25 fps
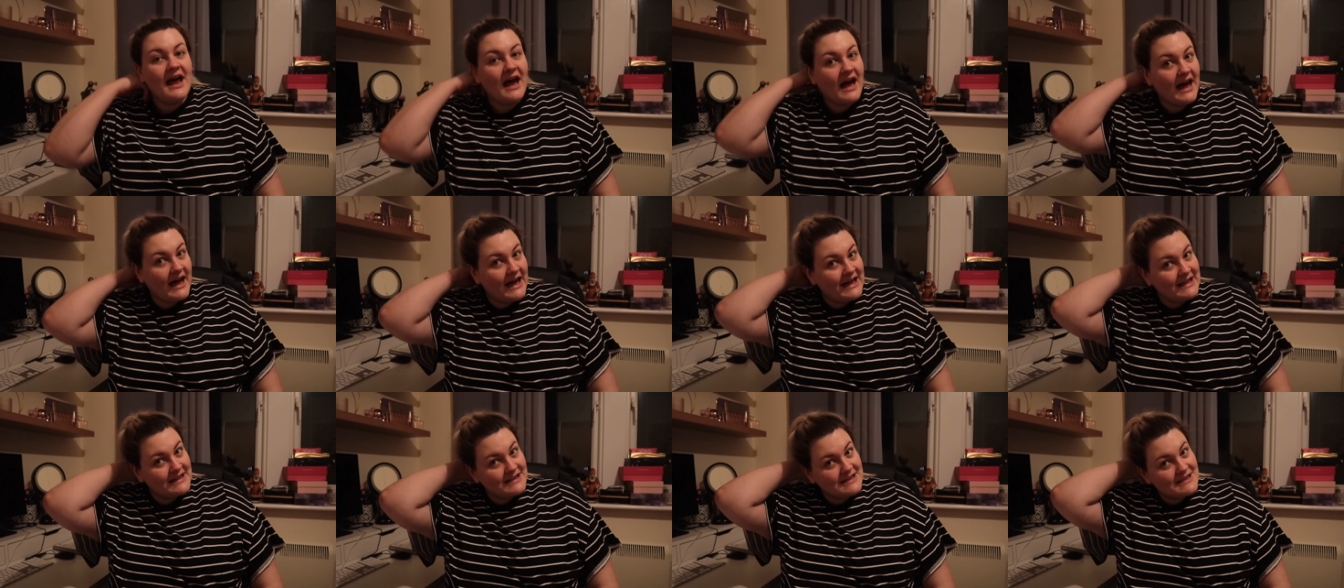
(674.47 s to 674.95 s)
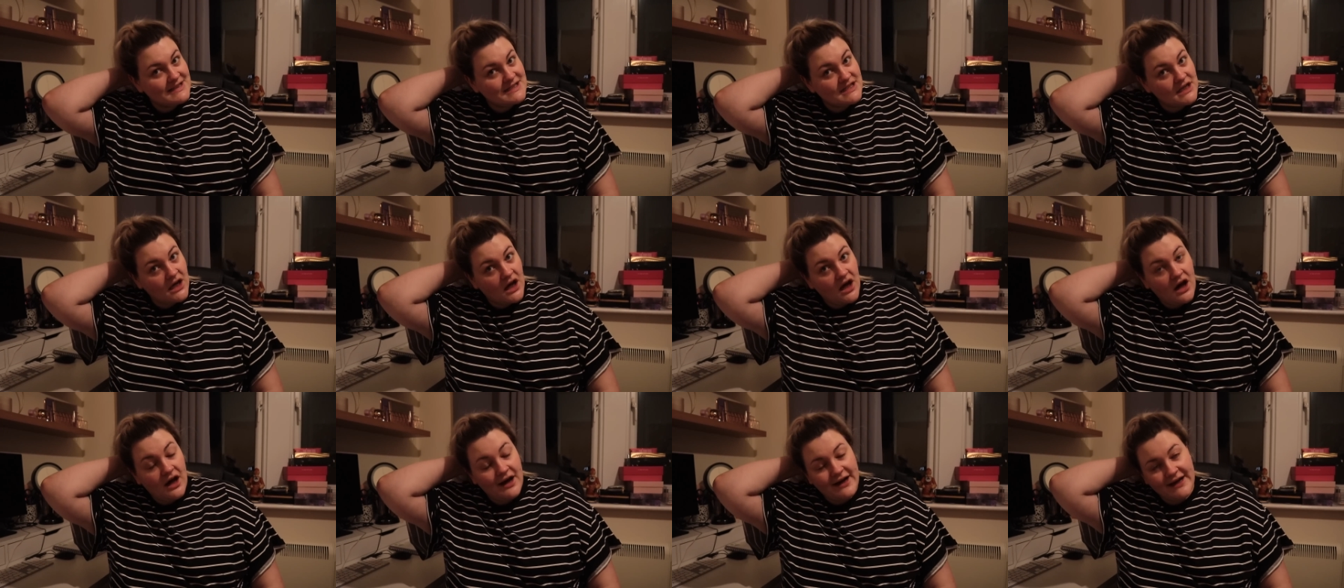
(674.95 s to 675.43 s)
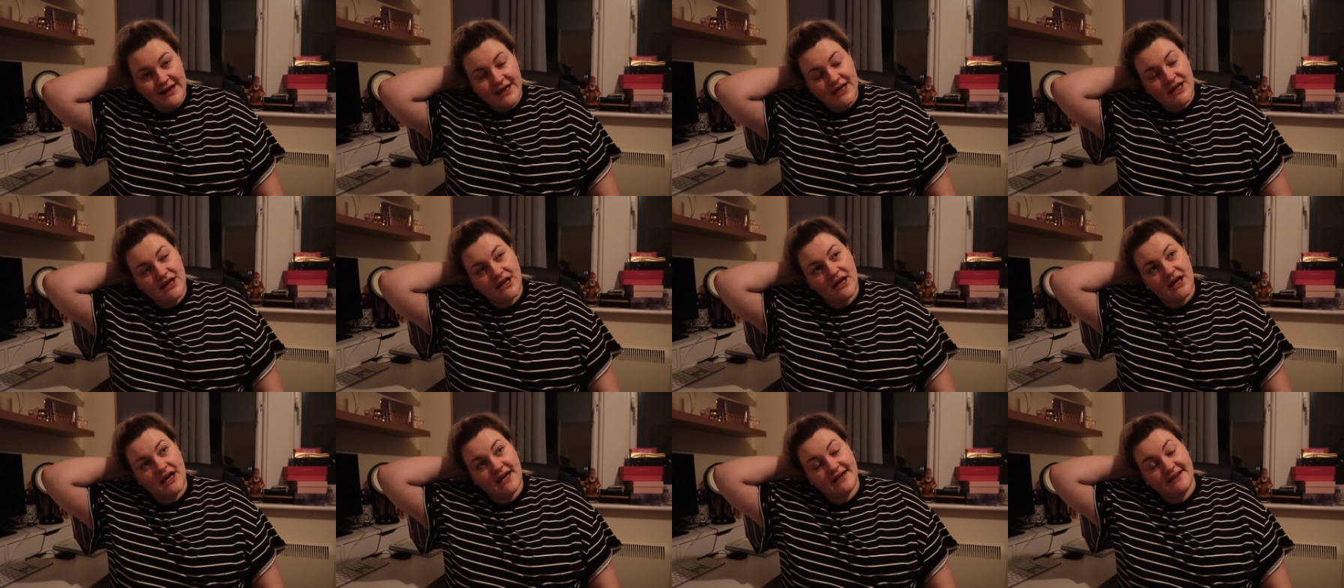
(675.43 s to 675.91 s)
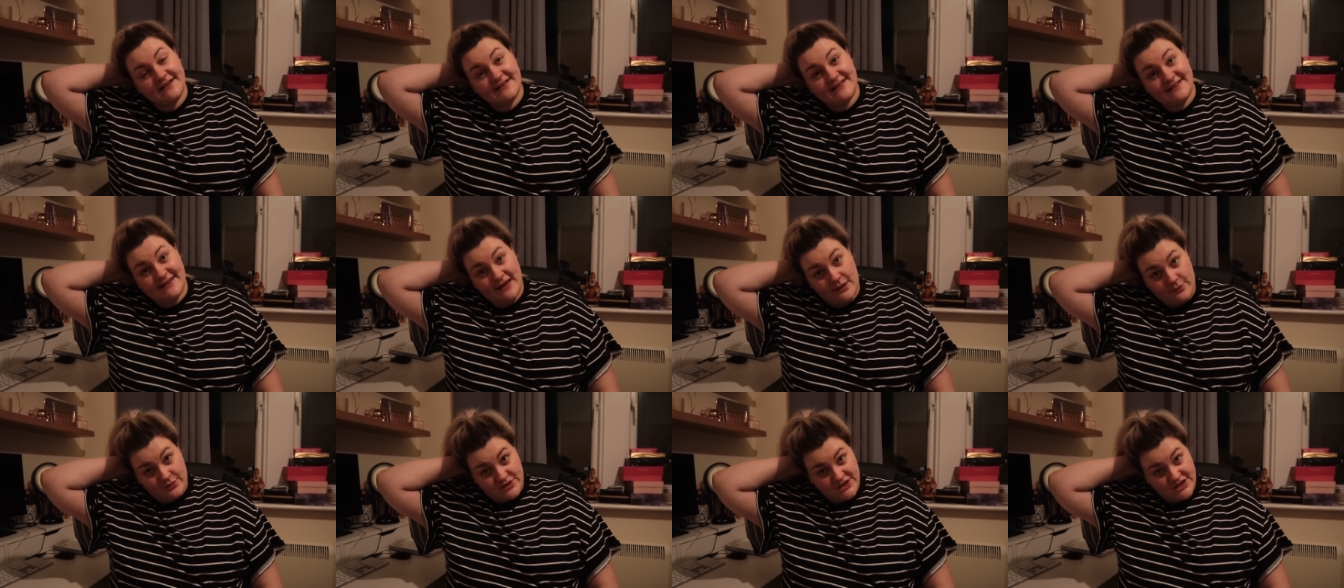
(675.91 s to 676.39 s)
And I
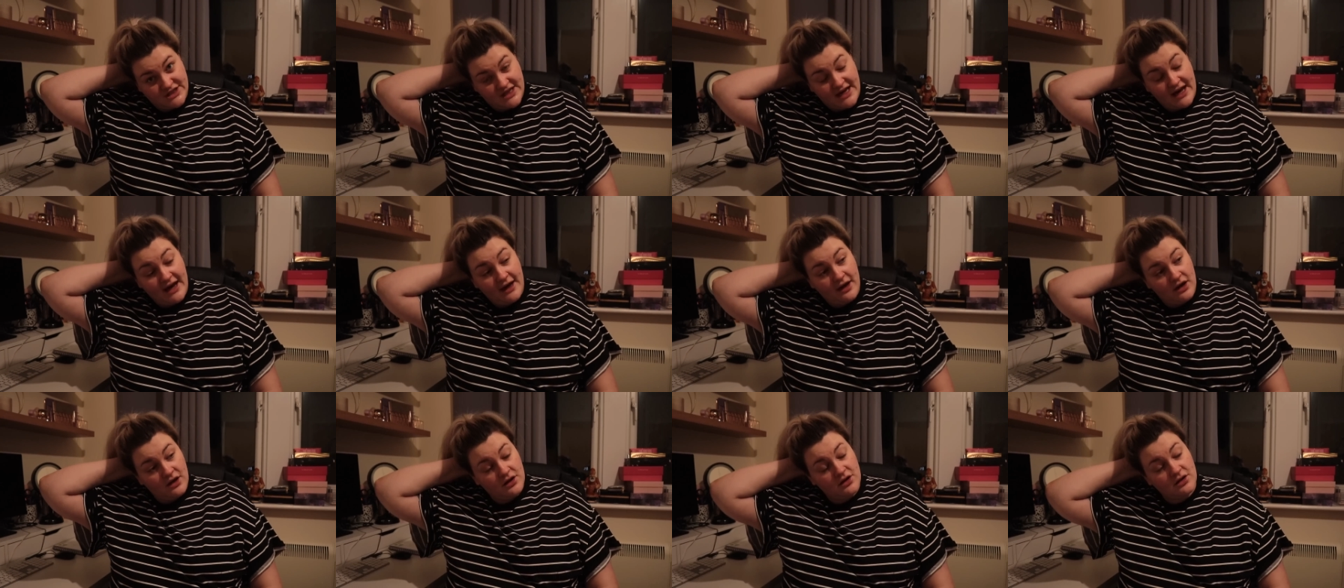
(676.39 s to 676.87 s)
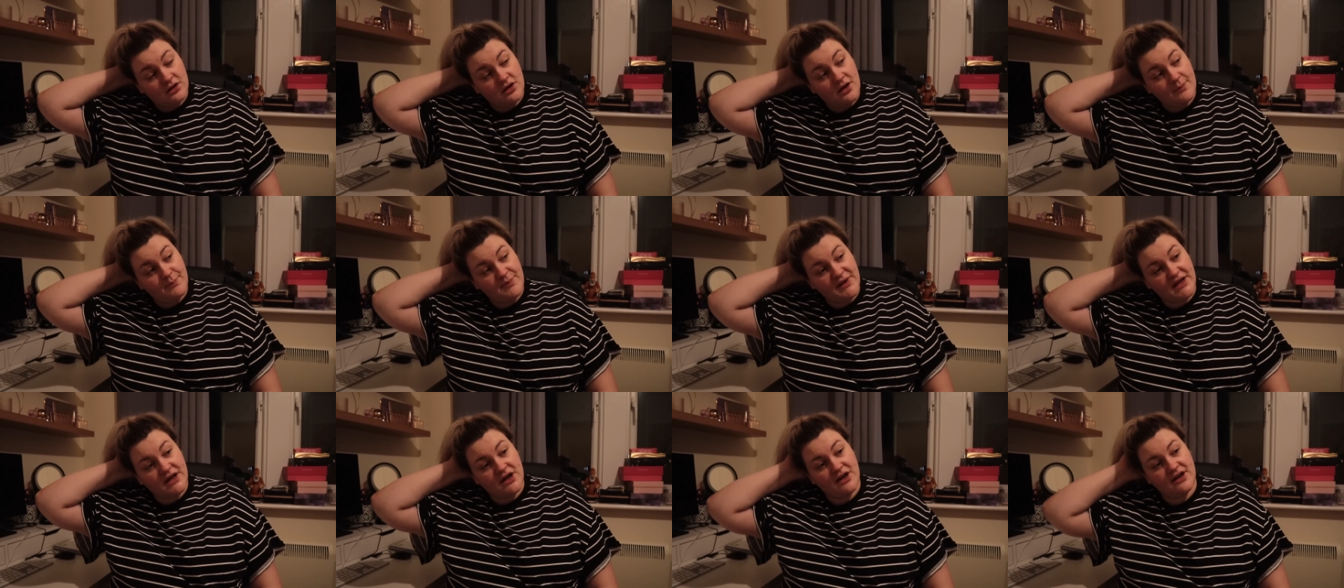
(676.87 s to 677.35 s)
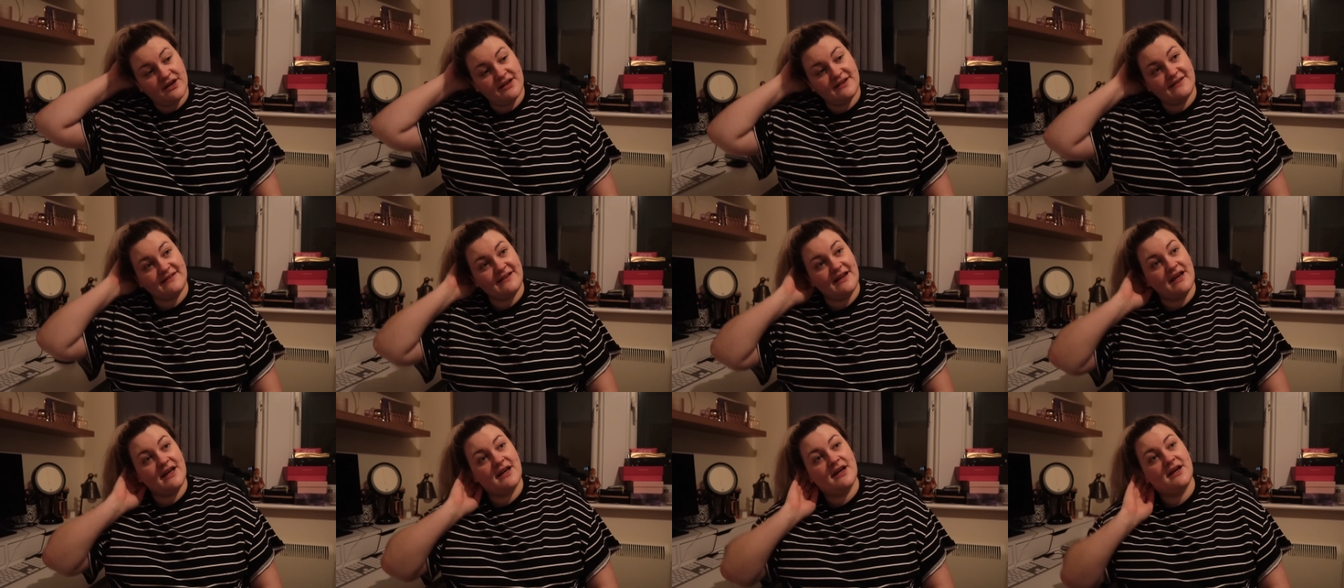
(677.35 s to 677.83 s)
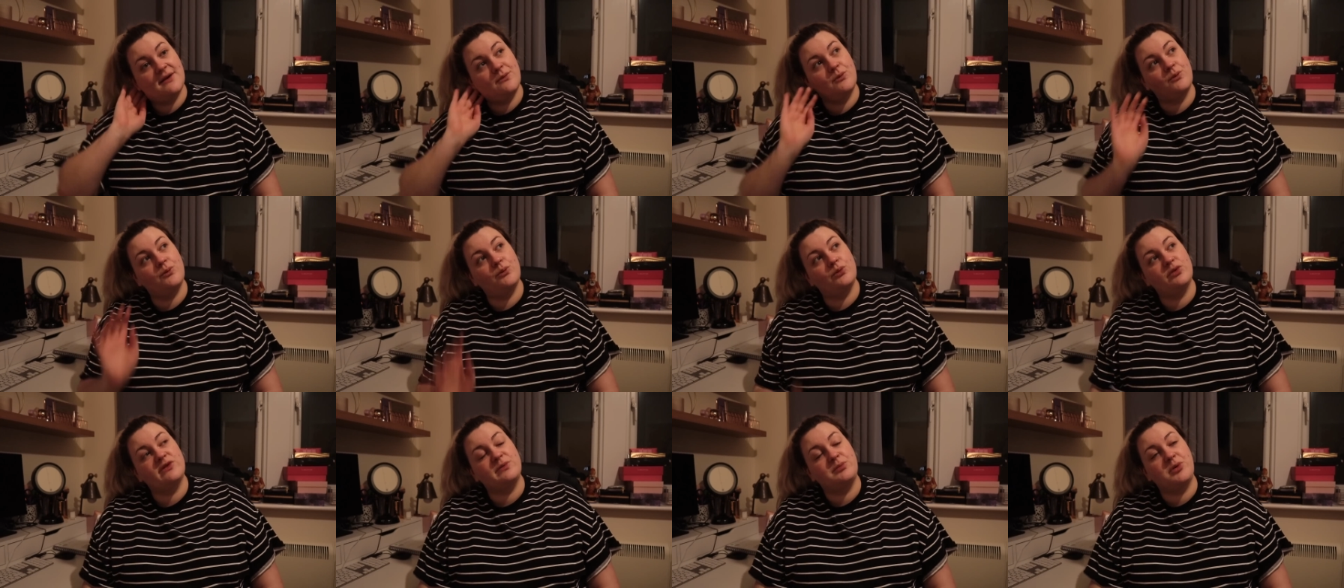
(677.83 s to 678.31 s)
accept that because it
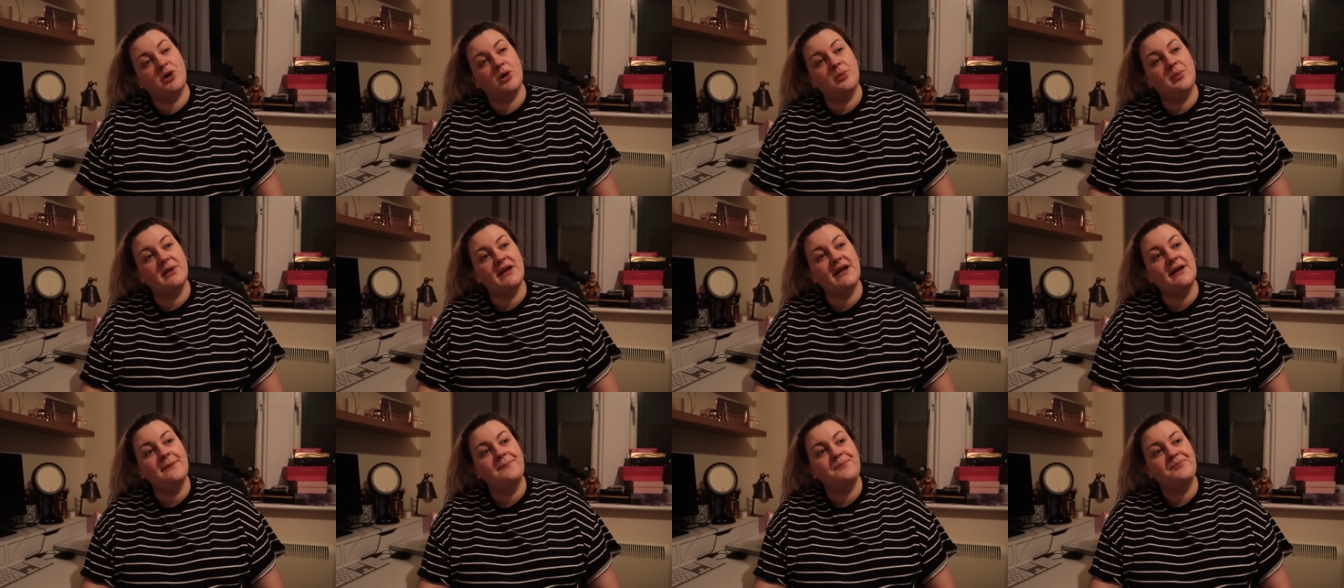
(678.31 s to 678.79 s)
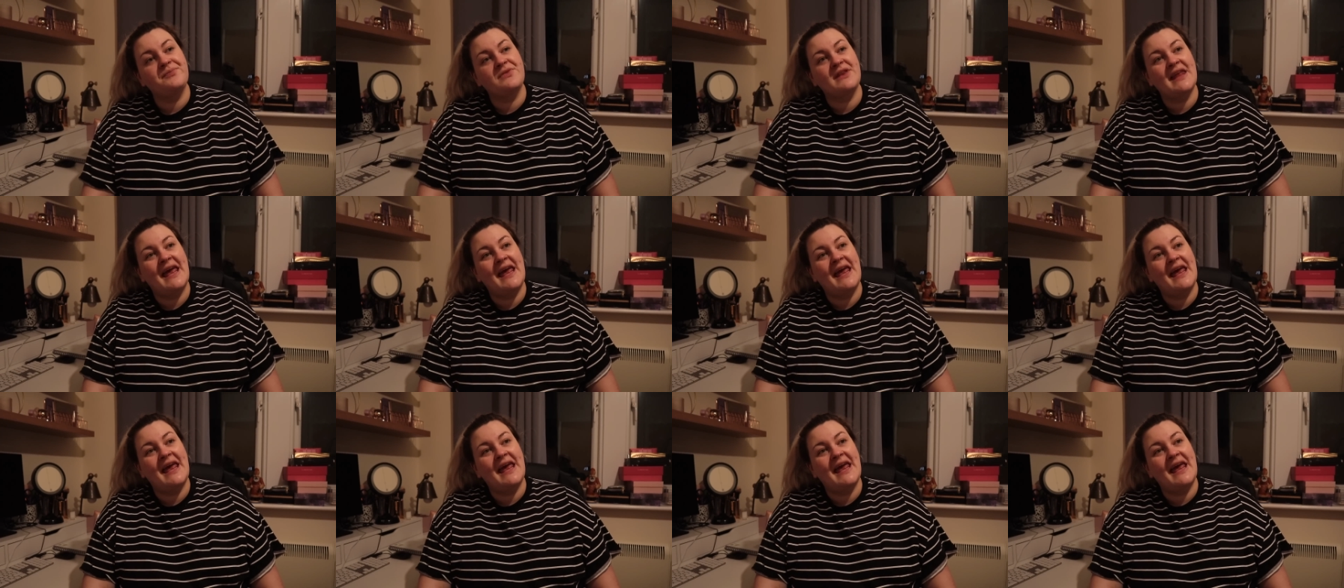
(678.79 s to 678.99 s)
was probably